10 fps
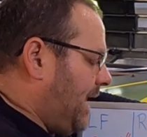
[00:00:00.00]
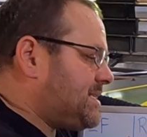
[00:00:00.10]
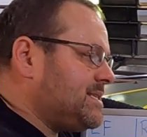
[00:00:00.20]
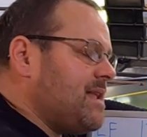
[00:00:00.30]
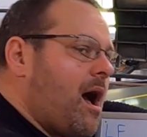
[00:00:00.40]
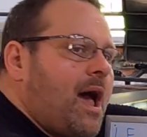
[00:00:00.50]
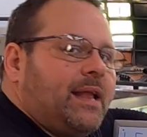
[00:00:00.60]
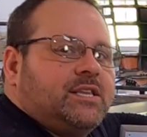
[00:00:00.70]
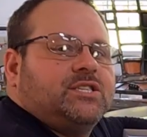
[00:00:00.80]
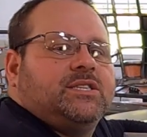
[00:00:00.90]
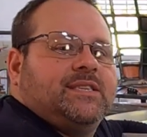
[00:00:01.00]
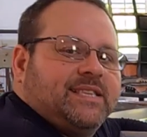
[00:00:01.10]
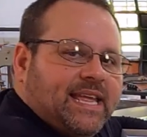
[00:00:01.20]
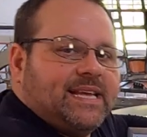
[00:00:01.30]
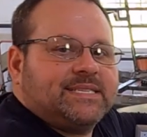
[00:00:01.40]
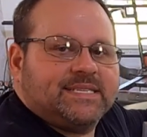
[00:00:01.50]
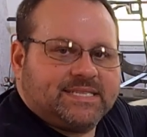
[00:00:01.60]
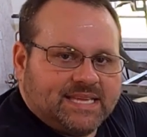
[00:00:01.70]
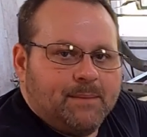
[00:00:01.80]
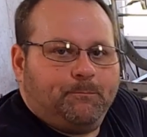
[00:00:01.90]
It's not this
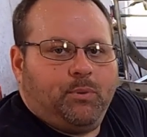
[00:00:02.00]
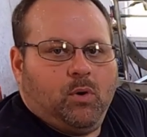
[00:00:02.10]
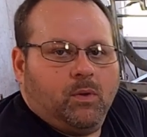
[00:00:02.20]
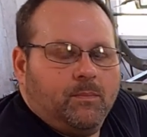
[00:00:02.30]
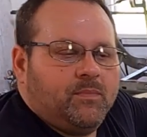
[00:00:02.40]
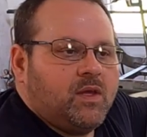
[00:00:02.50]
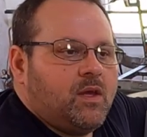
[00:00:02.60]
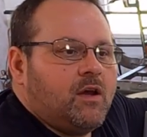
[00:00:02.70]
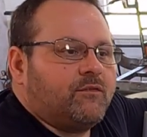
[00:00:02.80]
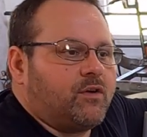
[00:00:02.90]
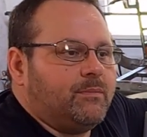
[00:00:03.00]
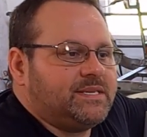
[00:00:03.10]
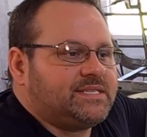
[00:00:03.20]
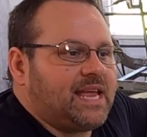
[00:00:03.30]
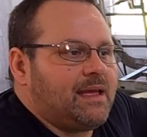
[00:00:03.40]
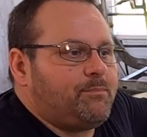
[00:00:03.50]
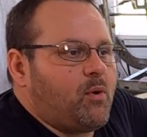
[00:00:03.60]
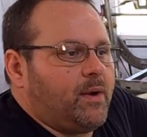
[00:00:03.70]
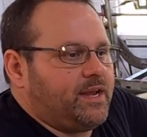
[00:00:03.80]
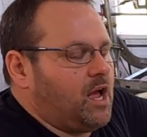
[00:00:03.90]
simple from a
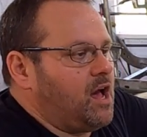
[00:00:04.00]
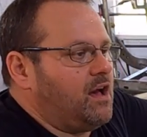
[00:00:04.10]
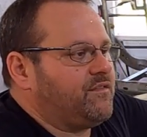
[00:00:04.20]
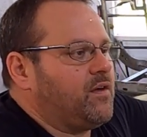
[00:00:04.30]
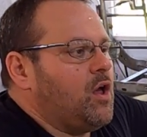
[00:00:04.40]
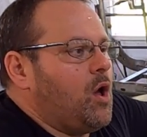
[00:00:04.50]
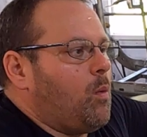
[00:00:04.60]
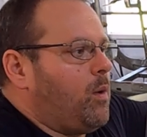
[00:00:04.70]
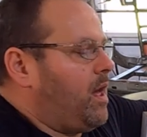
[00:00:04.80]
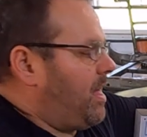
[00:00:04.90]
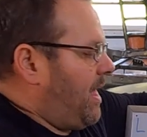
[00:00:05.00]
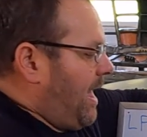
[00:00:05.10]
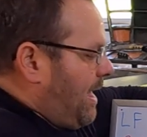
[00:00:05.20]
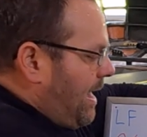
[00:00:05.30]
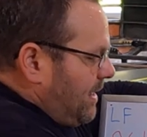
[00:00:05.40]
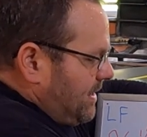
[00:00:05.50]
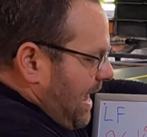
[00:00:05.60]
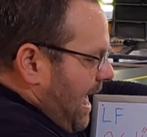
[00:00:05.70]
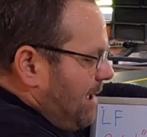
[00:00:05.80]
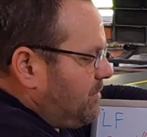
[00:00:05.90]
standpoint of, well,
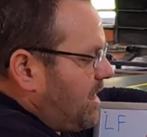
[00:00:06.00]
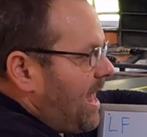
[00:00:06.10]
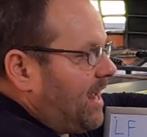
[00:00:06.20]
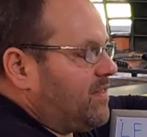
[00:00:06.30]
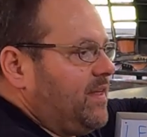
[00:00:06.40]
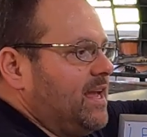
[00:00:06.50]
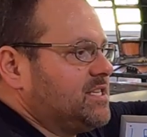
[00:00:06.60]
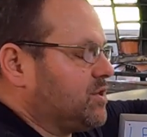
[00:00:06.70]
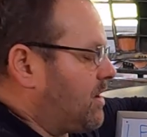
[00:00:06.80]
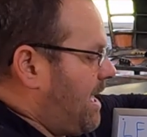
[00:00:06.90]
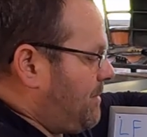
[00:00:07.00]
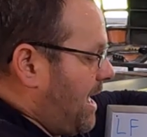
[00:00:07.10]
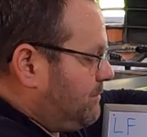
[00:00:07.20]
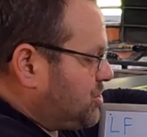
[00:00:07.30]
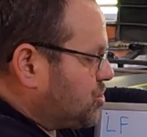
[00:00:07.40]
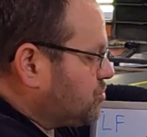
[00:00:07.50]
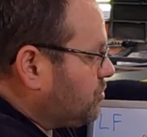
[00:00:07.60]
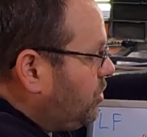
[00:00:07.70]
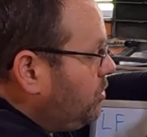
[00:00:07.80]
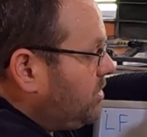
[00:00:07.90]
I'm like this, or I'm
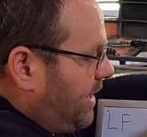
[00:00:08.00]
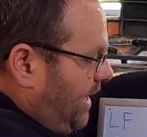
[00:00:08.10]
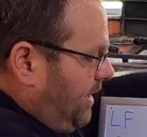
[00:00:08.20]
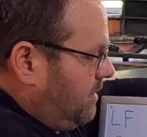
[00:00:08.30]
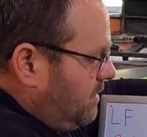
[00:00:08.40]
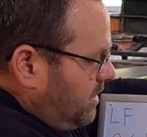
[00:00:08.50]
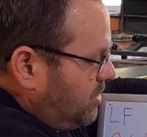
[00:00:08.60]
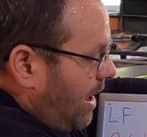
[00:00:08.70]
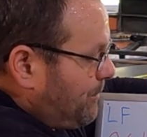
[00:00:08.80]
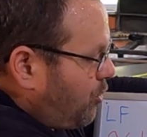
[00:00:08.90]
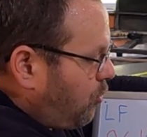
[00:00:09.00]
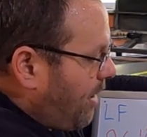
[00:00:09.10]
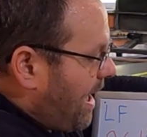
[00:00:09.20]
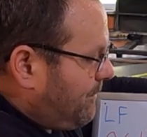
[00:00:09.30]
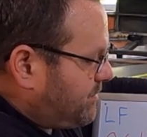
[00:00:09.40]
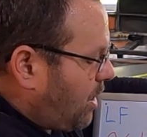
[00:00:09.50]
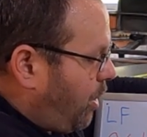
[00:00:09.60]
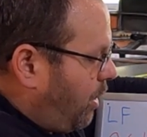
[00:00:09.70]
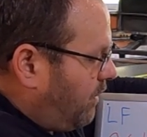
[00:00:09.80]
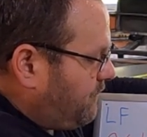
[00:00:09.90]
truly, you know, I'm crabbed
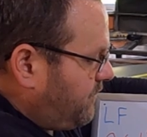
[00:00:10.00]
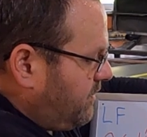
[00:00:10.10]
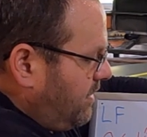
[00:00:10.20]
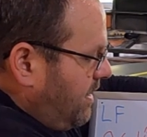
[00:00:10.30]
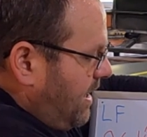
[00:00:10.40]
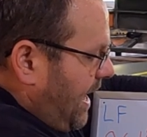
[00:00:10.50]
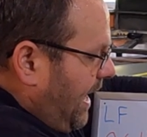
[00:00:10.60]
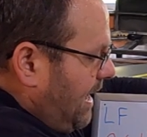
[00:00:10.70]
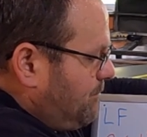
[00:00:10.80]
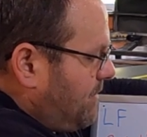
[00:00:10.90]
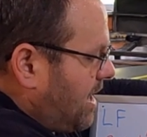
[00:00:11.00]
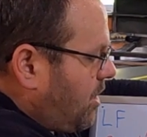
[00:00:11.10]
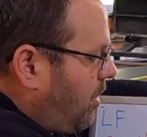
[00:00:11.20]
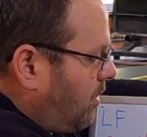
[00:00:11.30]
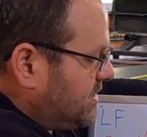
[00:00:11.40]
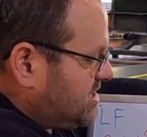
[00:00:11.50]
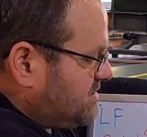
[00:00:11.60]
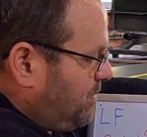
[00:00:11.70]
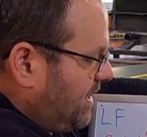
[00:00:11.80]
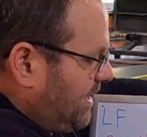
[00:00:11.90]
off and my car is
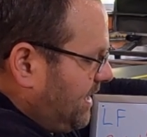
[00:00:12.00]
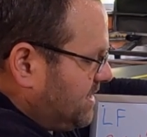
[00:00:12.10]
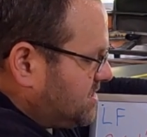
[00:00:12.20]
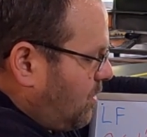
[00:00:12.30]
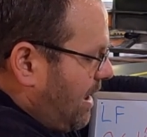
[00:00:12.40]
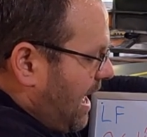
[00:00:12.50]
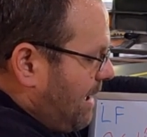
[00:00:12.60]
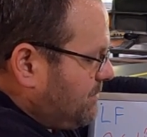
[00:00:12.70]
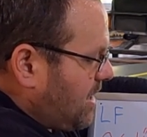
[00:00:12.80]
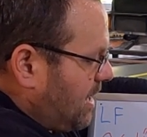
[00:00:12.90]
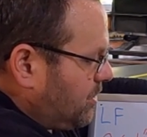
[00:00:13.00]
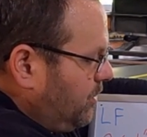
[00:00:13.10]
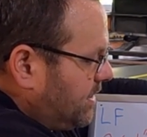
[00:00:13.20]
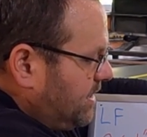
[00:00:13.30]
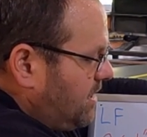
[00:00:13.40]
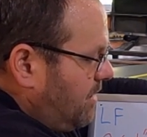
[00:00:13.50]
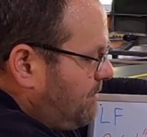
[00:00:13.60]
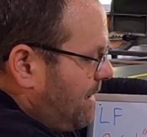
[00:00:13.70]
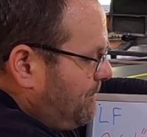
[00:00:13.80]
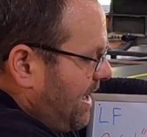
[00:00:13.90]
spinning, and so I'm not hooking
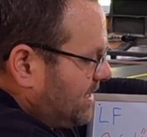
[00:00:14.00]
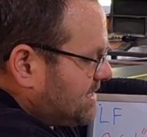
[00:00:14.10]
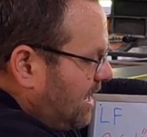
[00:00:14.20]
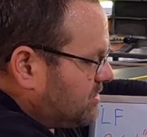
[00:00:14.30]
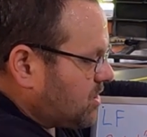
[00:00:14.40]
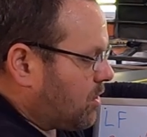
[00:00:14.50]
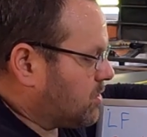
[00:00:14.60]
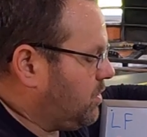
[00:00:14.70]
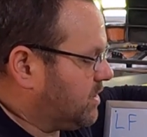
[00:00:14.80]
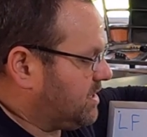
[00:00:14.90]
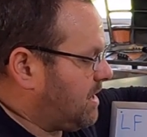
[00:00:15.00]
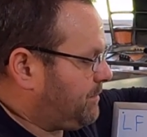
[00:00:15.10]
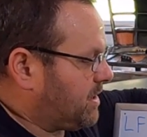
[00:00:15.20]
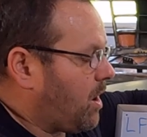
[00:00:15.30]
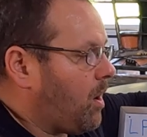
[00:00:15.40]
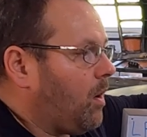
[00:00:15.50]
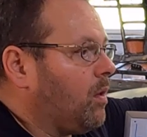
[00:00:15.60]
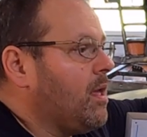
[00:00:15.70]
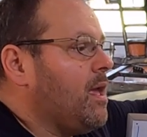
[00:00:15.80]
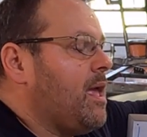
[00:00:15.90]
up, my back tires aren't hooking up at
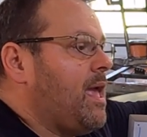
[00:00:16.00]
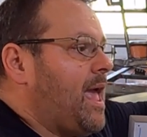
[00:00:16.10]
all.